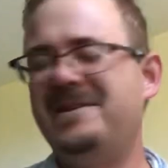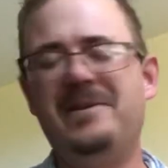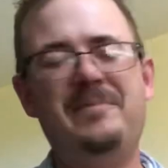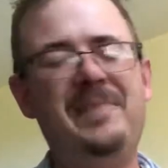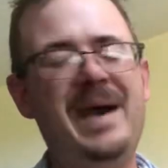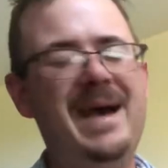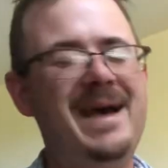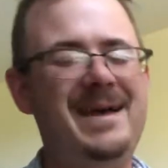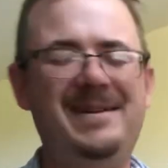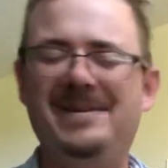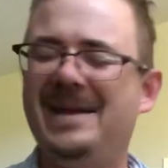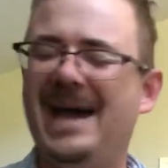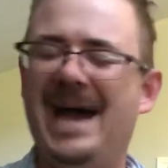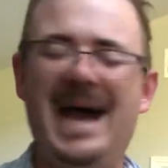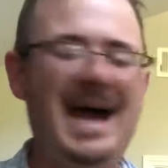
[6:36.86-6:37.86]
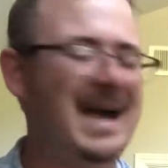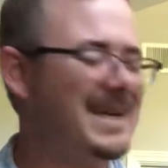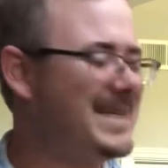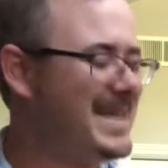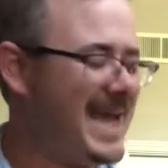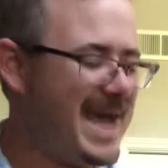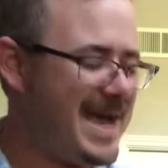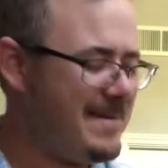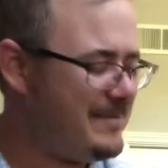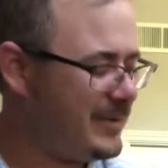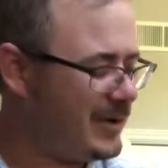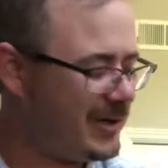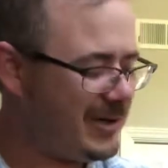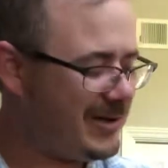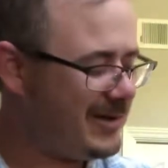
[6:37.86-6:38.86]
You better not
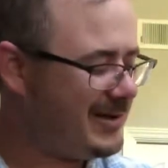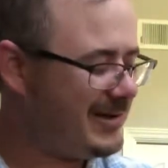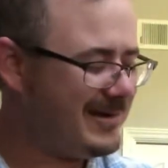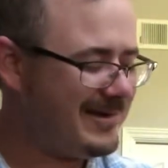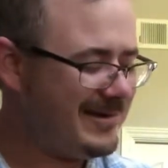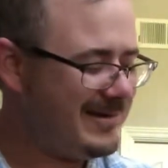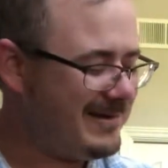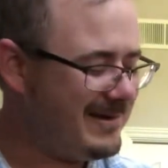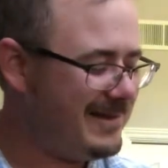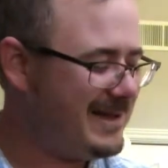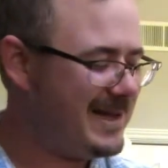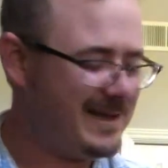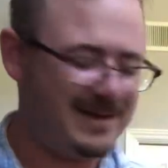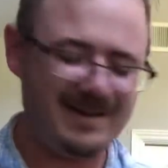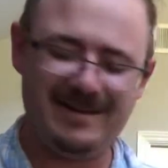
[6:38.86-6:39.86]
gamble,